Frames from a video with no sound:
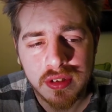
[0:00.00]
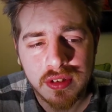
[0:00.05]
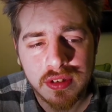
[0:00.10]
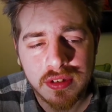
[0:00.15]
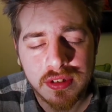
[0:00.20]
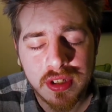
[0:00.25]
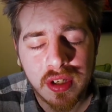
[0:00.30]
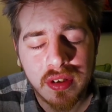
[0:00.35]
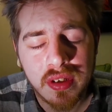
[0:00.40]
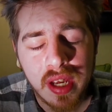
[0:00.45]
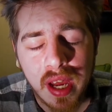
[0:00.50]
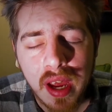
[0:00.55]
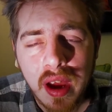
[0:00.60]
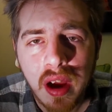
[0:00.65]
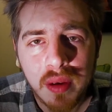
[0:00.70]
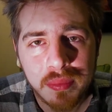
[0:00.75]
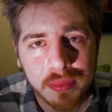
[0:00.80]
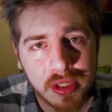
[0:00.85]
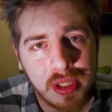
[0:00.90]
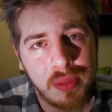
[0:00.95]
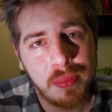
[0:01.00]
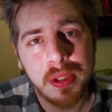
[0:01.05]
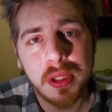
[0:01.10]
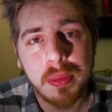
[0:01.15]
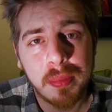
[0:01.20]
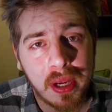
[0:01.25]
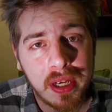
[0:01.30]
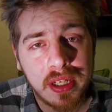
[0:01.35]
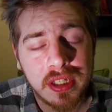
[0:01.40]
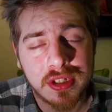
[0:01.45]
So yeah, I'm gonna put the
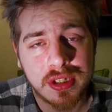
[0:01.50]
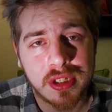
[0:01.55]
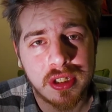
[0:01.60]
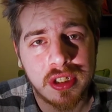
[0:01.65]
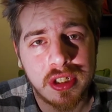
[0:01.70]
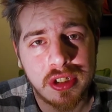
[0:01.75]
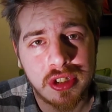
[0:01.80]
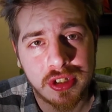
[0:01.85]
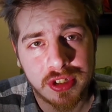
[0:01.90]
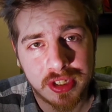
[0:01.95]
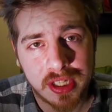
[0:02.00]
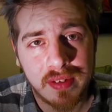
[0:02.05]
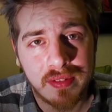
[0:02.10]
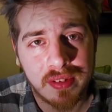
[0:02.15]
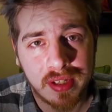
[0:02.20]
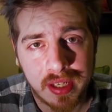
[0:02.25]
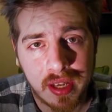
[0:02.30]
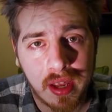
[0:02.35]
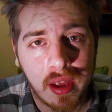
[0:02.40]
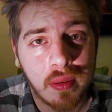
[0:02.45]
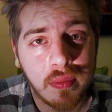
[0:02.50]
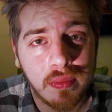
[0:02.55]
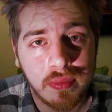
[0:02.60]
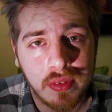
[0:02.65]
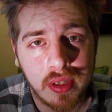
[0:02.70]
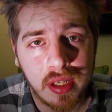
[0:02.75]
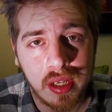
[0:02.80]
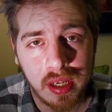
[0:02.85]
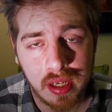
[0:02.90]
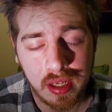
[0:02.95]
page to the Just Giving account
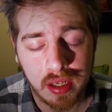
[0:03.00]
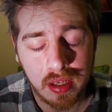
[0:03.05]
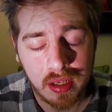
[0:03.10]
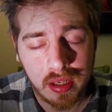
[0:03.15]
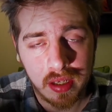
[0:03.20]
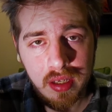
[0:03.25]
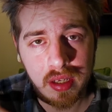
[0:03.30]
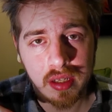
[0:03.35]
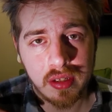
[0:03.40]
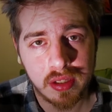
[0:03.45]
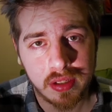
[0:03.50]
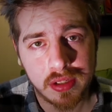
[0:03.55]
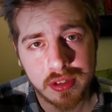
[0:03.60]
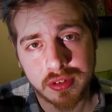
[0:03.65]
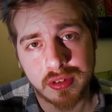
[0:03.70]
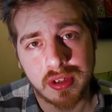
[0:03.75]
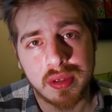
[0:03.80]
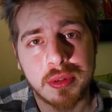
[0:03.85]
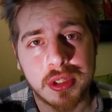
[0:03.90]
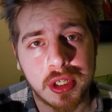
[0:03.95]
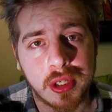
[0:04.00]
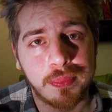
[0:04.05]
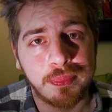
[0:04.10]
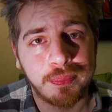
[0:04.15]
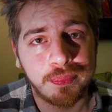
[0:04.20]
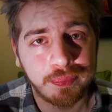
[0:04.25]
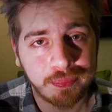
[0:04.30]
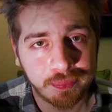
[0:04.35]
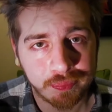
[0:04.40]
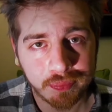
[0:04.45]
in the description.
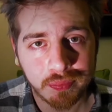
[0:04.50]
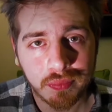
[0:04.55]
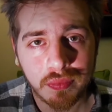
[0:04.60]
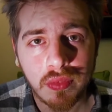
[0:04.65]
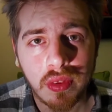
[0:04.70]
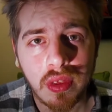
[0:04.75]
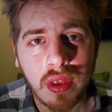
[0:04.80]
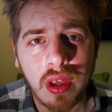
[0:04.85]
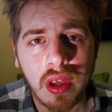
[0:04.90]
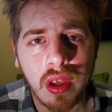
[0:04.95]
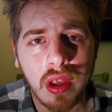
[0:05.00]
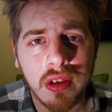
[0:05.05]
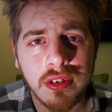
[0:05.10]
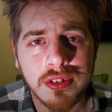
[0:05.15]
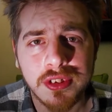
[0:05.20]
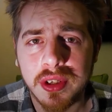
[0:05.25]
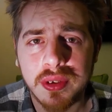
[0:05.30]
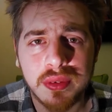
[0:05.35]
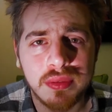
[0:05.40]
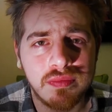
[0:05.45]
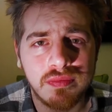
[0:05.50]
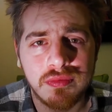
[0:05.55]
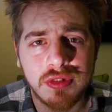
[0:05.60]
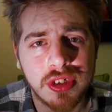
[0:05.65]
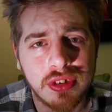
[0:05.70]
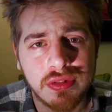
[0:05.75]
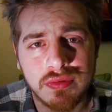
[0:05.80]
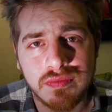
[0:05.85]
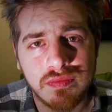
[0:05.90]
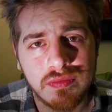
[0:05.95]
So
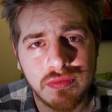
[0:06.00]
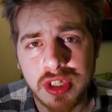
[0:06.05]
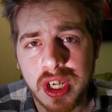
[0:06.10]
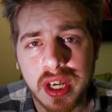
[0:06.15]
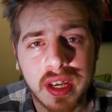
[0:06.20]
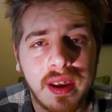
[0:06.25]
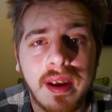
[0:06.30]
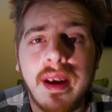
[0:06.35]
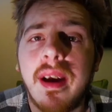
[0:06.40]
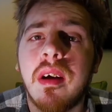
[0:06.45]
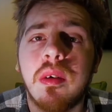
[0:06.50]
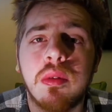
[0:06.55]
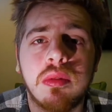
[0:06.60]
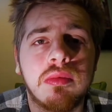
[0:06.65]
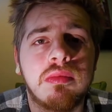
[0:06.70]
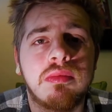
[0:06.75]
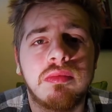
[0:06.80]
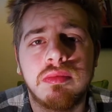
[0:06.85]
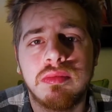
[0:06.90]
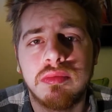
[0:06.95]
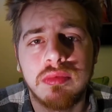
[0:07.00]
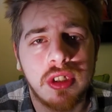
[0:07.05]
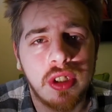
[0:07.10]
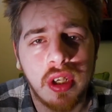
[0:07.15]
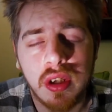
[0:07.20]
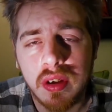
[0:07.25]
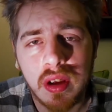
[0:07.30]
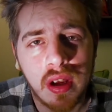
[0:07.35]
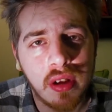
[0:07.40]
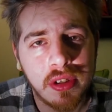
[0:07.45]
just check it out. You
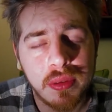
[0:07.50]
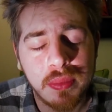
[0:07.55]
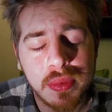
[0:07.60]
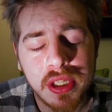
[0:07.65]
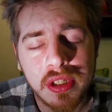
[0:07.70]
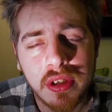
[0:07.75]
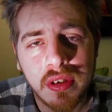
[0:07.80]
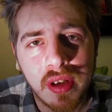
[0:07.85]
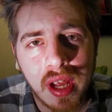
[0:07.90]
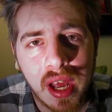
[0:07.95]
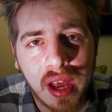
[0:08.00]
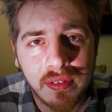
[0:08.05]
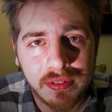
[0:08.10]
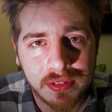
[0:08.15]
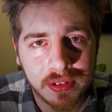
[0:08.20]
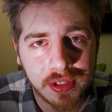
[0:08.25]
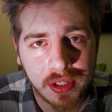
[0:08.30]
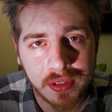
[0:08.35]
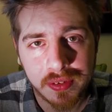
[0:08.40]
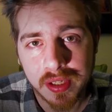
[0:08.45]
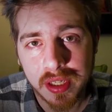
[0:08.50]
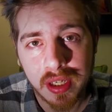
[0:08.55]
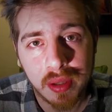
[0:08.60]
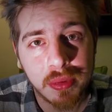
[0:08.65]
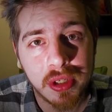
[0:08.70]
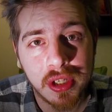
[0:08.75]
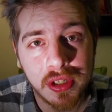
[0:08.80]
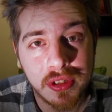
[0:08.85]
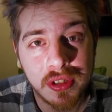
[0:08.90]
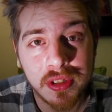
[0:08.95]
don't have to donate. I'm
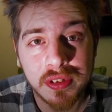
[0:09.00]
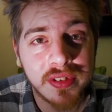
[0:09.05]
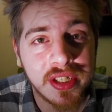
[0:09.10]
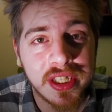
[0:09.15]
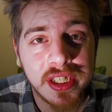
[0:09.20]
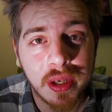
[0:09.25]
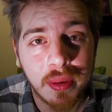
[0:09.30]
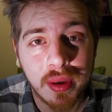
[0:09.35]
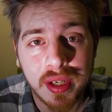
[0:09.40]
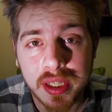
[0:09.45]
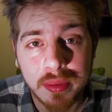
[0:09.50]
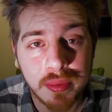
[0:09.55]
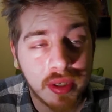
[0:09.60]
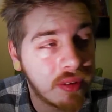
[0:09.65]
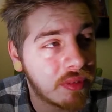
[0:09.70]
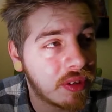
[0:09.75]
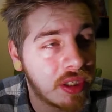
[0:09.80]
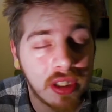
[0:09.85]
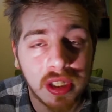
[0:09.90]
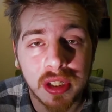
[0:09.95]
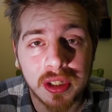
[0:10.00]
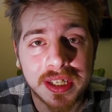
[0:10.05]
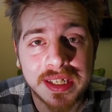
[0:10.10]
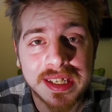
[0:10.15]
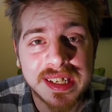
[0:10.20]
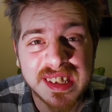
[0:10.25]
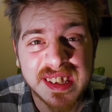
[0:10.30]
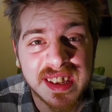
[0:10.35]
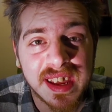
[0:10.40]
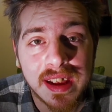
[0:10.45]
gonna do the video anyway. I'm gonna look
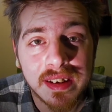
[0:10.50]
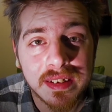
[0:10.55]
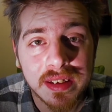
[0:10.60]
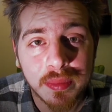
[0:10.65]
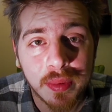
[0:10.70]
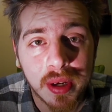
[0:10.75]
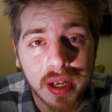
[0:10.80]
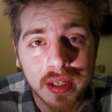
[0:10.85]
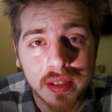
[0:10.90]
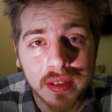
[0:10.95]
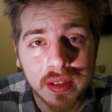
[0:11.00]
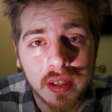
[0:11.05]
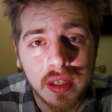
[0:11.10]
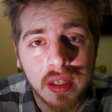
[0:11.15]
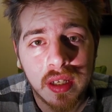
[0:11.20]
into it anyway.